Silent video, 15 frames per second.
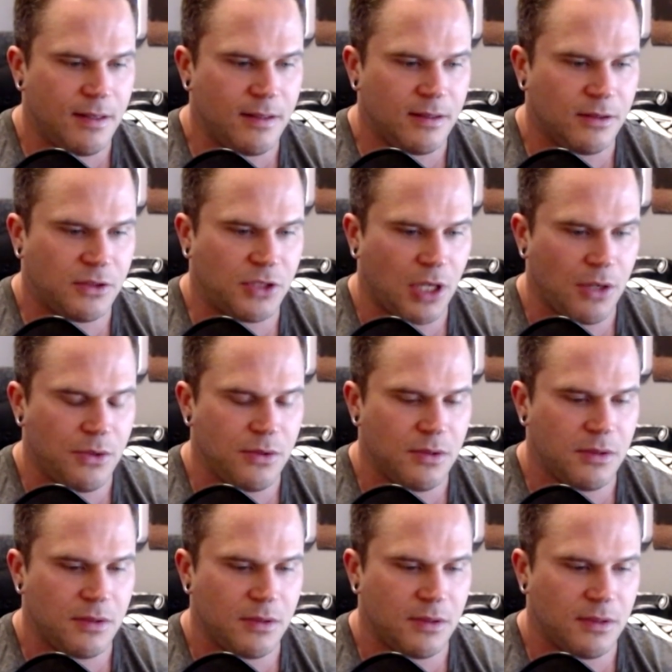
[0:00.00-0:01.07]
so,
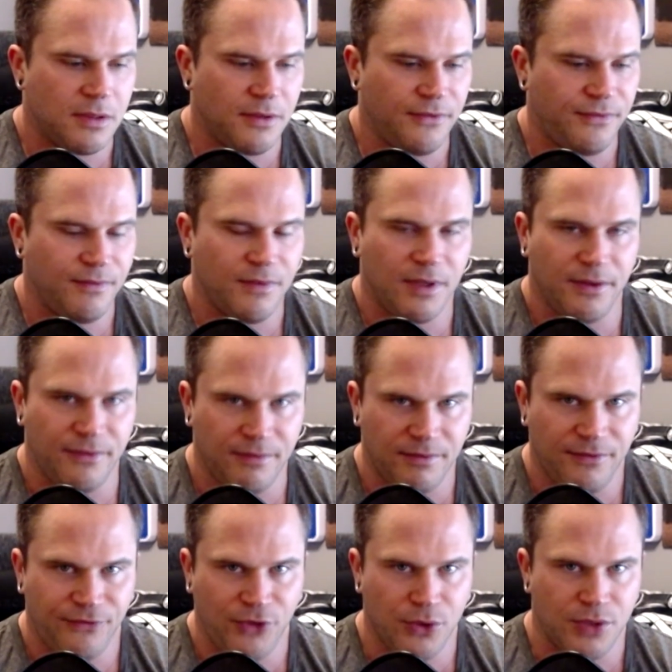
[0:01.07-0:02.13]

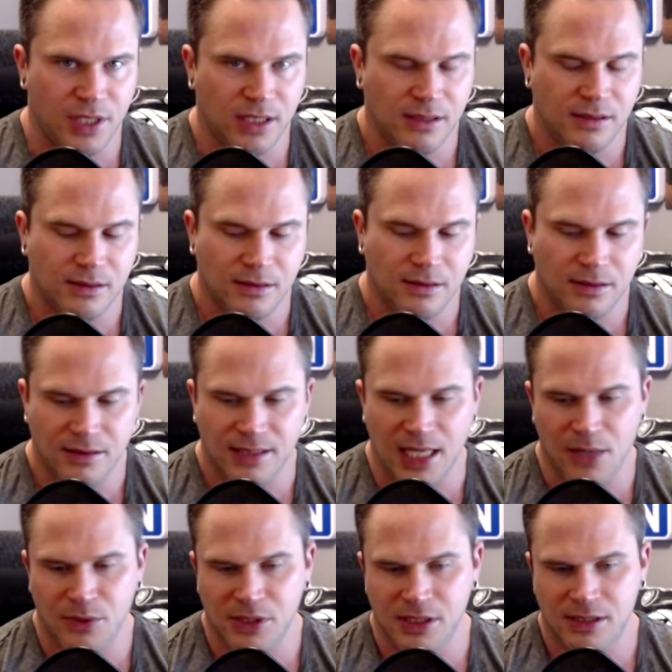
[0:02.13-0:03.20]
few things. There
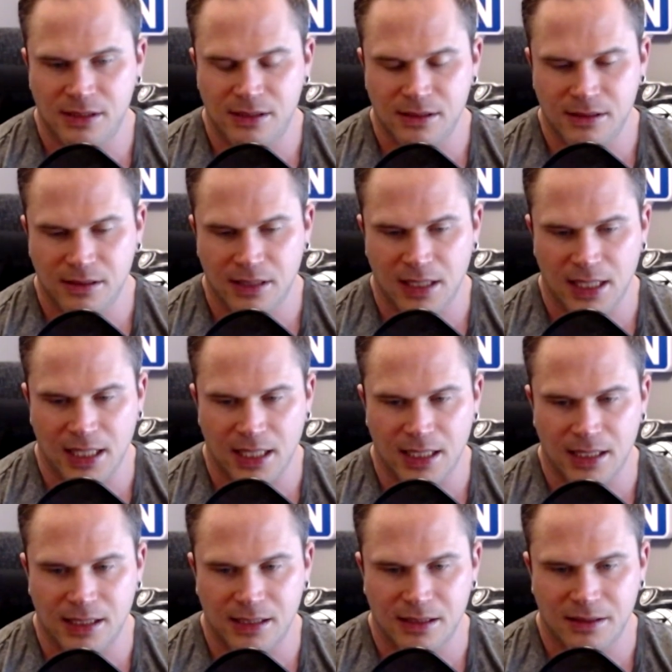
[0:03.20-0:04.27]
was,
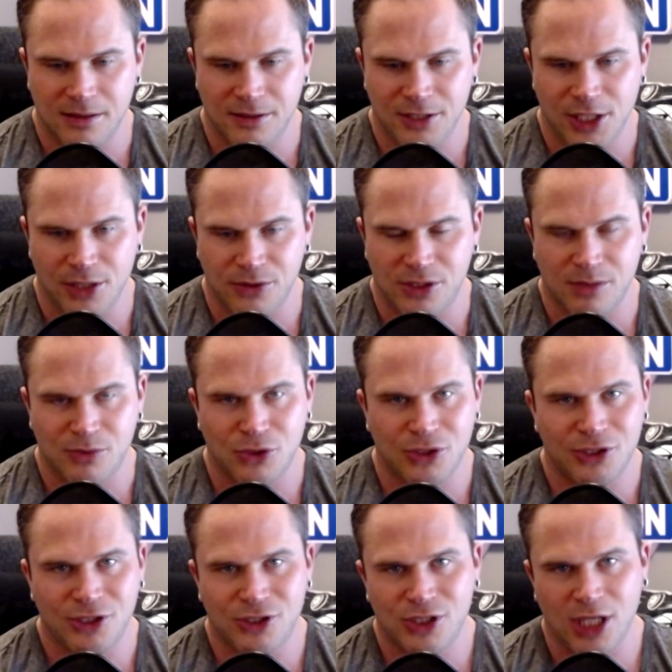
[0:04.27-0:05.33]
uh, you know, some sort of
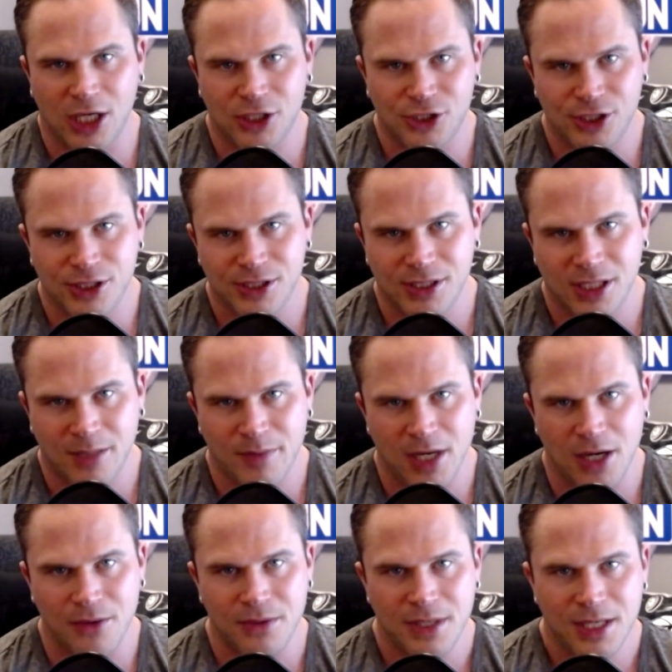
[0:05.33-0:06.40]
discussion
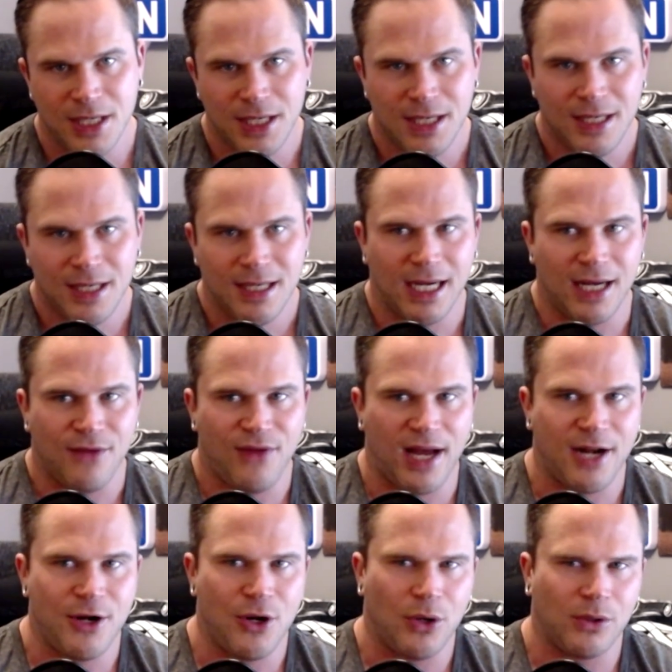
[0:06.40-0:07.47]
about Uh, that
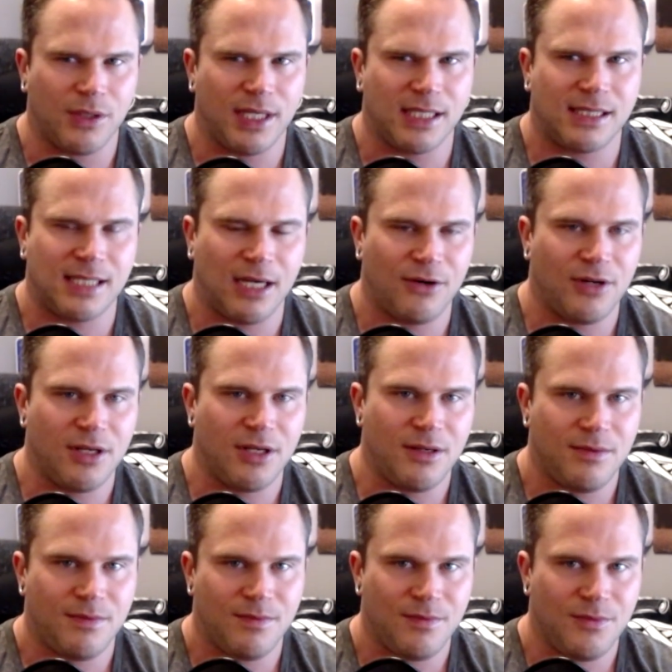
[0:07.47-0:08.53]
not
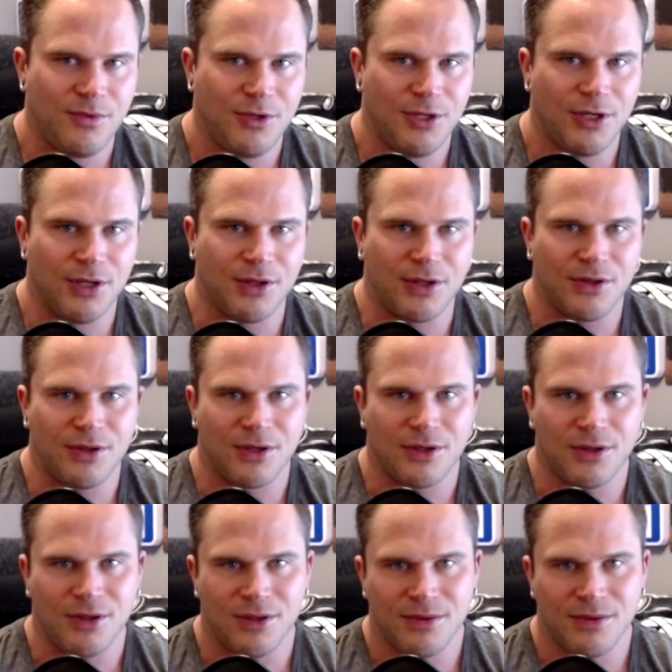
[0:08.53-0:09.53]
necessarily, you know, the, the, the,